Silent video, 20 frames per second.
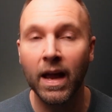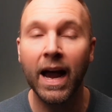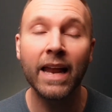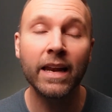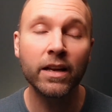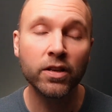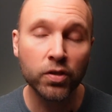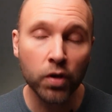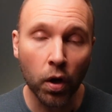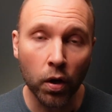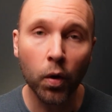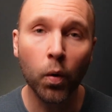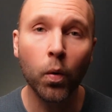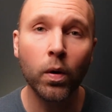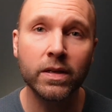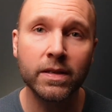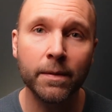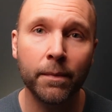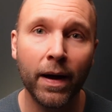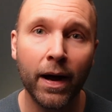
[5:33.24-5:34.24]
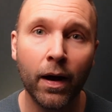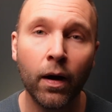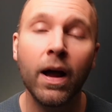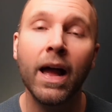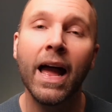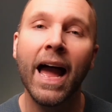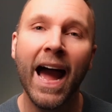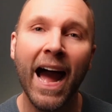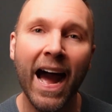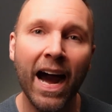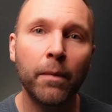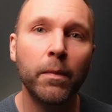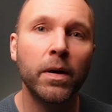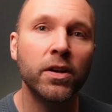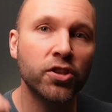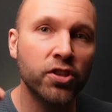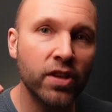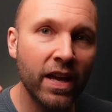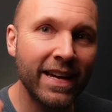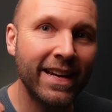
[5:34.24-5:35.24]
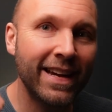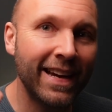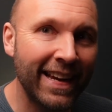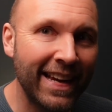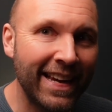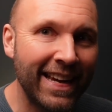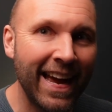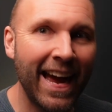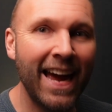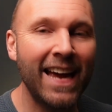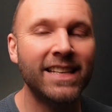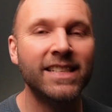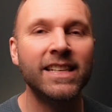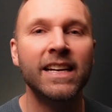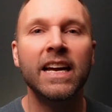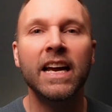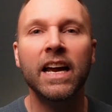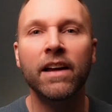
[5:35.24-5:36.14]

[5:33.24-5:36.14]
And it's not always about how much they can get.